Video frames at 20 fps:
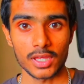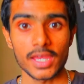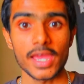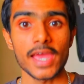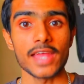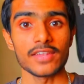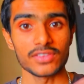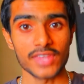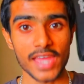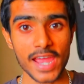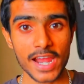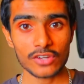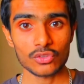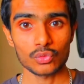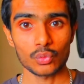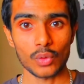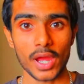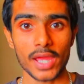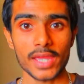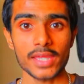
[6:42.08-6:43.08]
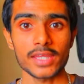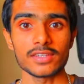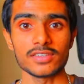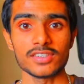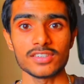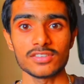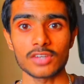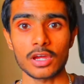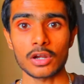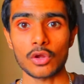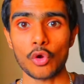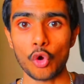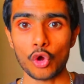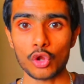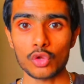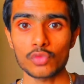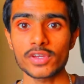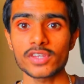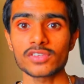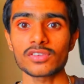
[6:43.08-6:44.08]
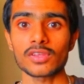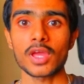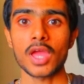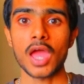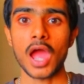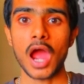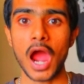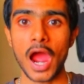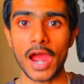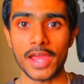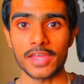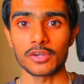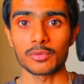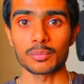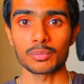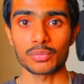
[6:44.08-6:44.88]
and that's why these are always higher